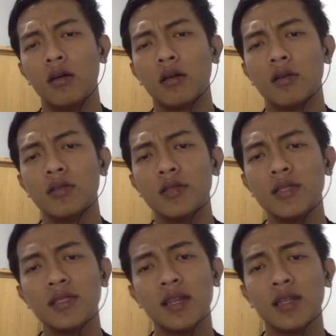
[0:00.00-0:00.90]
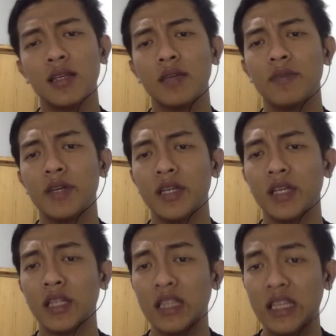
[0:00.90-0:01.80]
Conscious strategy
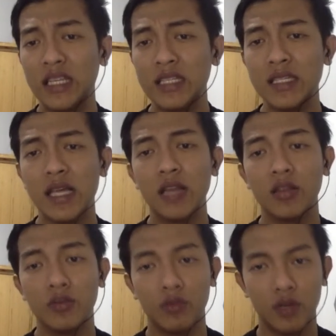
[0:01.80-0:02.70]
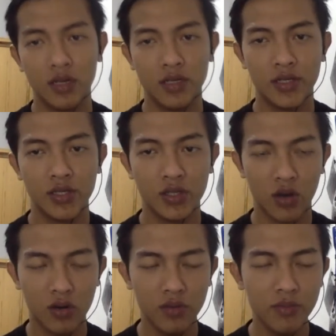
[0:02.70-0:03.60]
branding leads to a
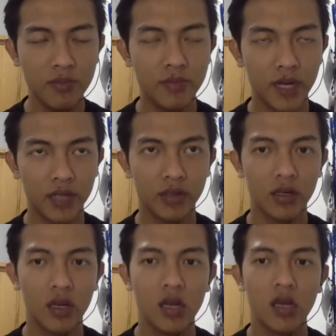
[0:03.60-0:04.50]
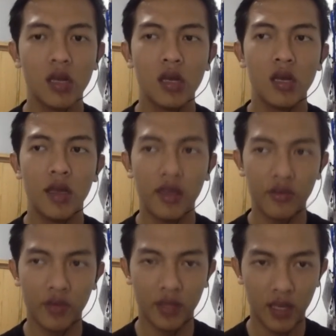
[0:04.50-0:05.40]
strong brand
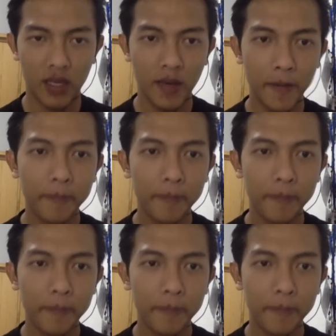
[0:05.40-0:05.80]
equity,